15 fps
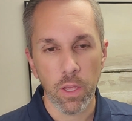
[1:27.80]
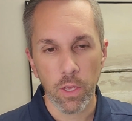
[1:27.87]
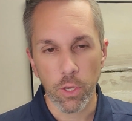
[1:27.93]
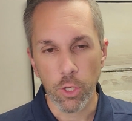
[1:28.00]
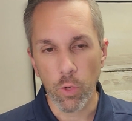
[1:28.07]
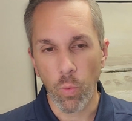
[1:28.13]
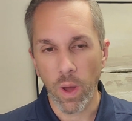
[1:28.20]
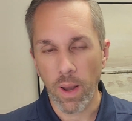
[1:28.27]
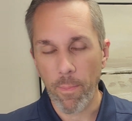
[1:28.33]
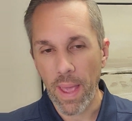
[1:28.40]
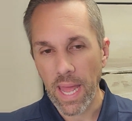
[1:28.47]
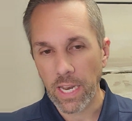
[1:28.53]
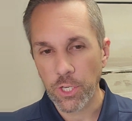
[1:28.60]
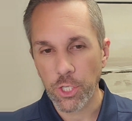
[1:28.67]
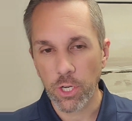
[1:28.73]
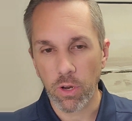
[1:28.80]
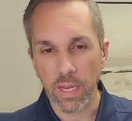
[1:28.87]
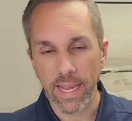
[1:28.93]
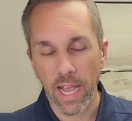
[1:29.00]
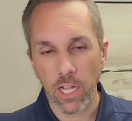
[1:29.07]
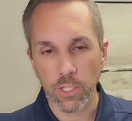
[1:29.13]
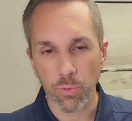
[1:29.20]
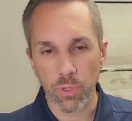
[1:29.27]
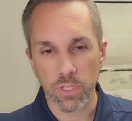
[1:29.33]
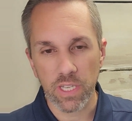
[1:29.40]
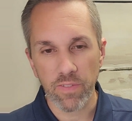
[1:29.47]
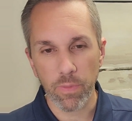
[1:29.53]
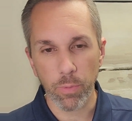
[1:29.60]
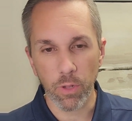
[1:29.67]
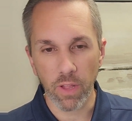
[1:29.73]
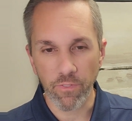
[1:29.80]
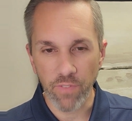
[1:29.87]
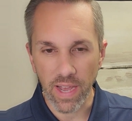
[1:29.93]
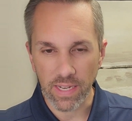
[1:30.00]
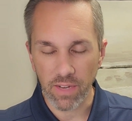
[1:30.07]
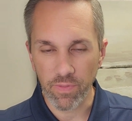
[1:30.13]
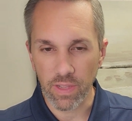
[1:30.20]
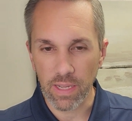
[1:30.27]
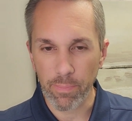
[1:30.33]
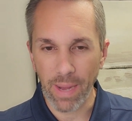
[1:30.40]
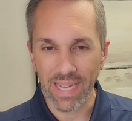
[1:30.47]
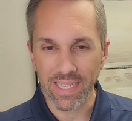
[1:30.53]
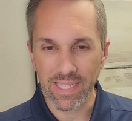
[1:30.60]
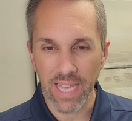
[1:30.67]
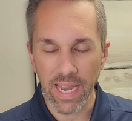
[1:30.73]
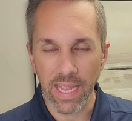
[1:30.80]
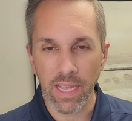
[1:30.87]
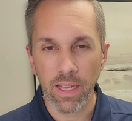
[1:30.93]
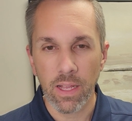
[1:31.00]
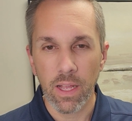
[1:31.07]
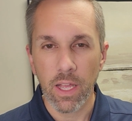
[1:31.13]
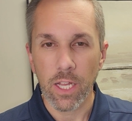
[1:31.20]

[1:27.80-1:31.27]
You want to manage your accounts receivable effectively by setting